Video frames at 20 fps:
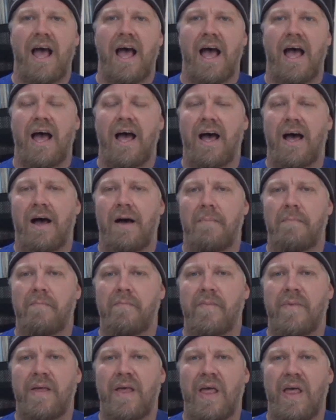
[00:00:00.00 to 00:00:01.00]

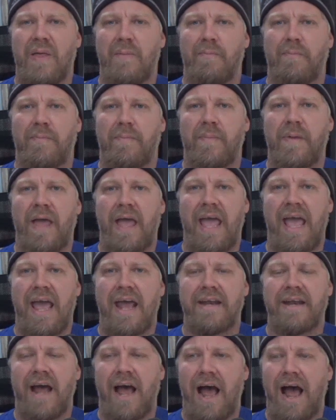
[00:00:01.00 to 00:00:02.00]

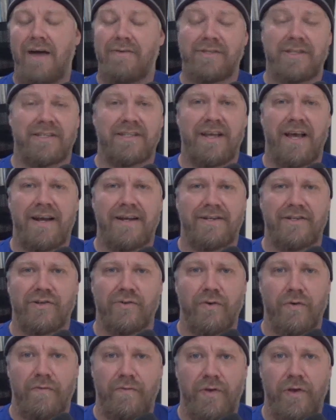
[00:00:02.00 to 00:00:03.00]
And I was excited to
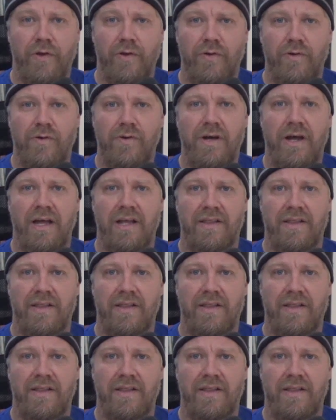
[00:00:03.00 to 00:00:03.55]
review